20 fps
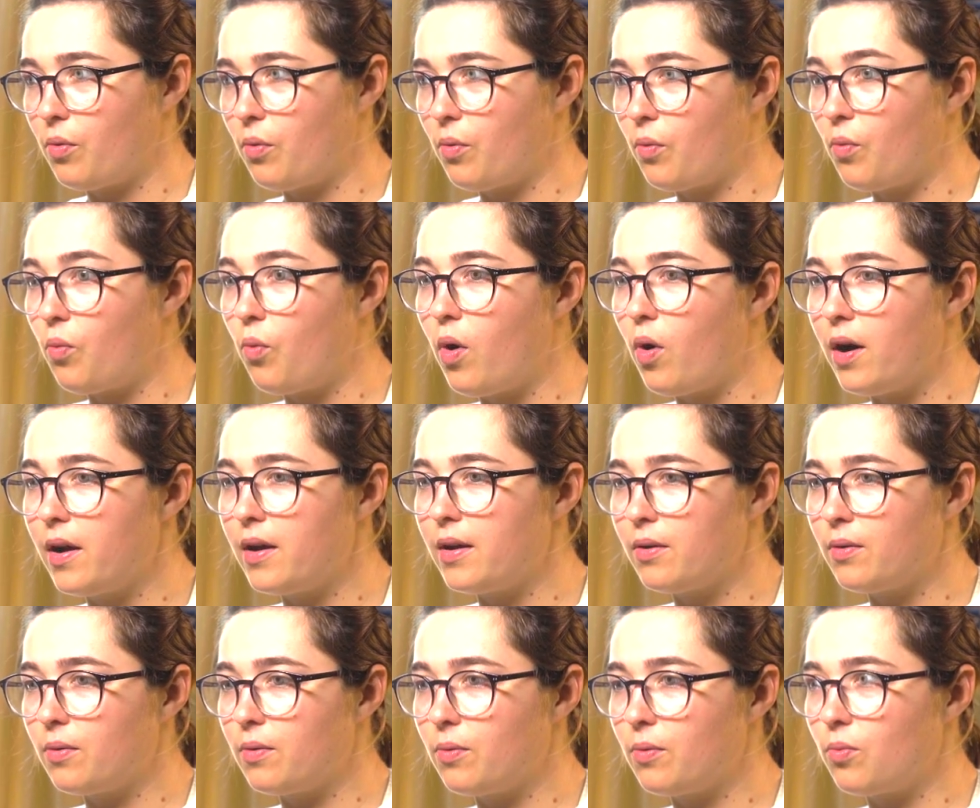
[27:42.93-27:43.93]

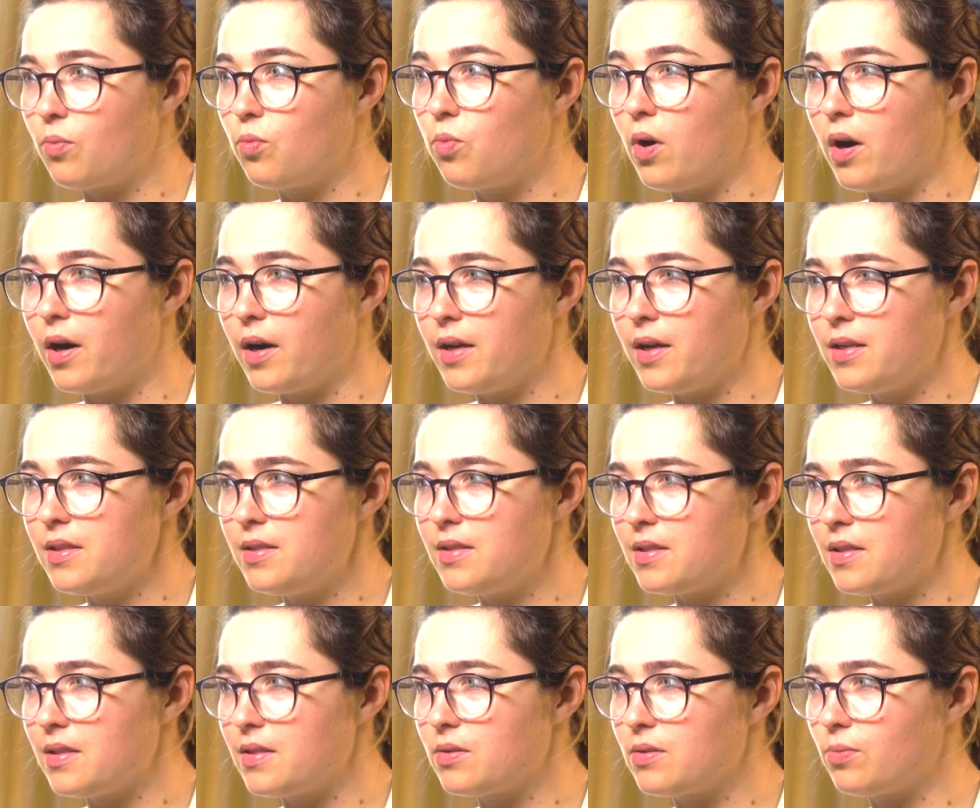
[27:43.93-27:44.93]
what was
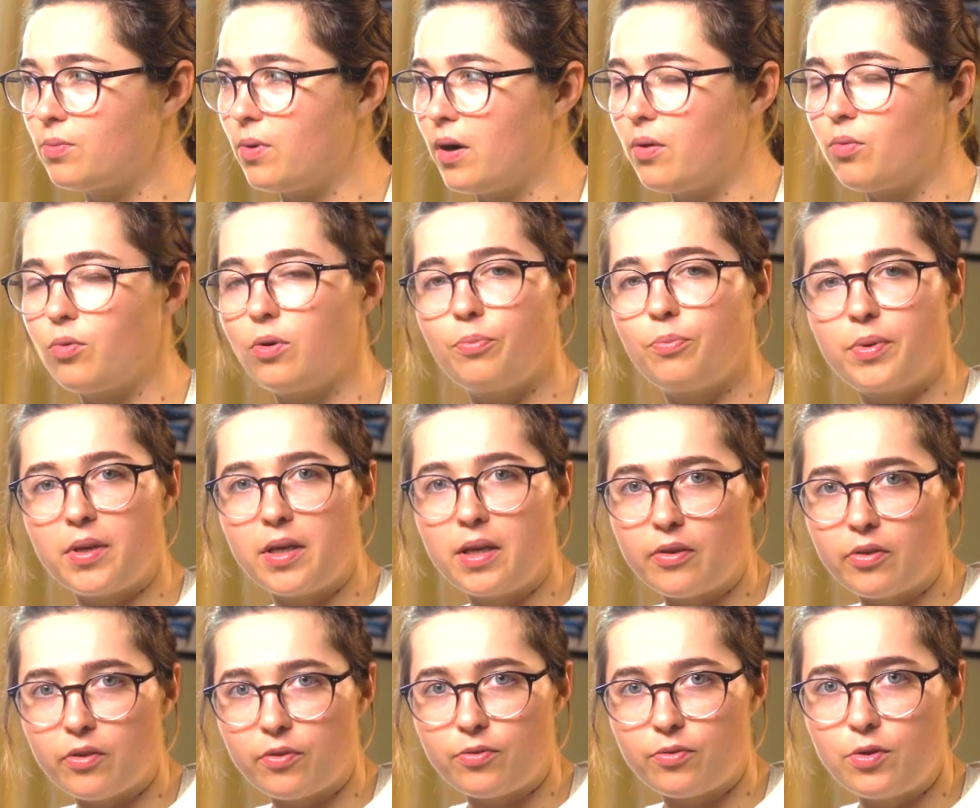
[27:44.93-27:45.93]
is what will be
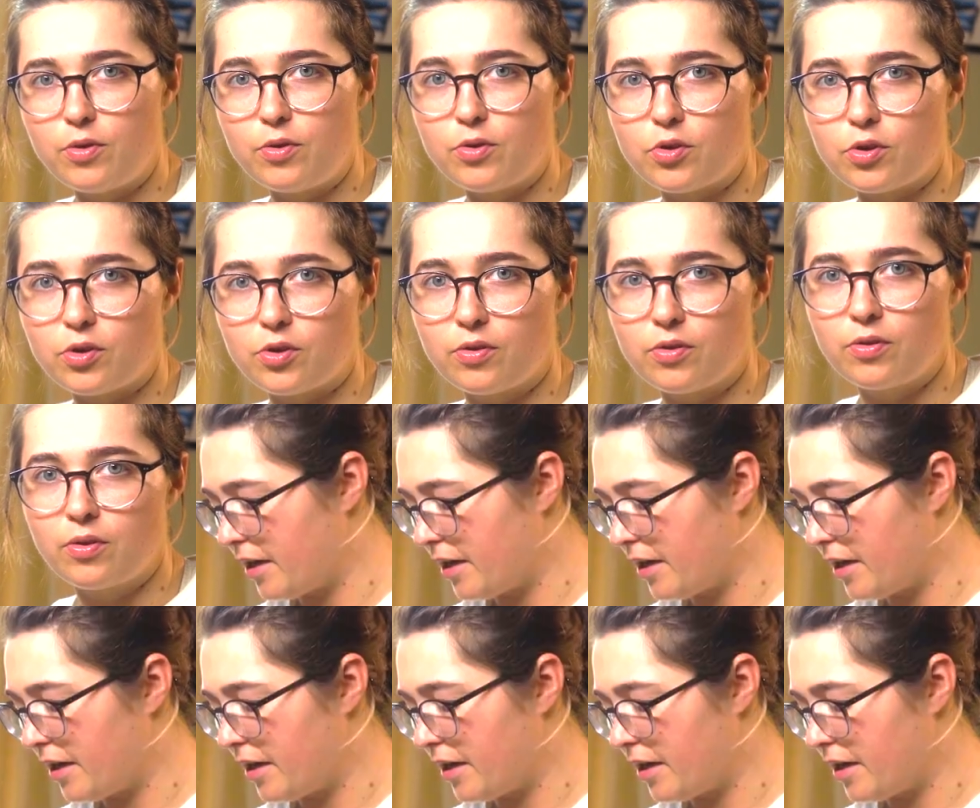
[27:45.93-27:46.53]
in the future.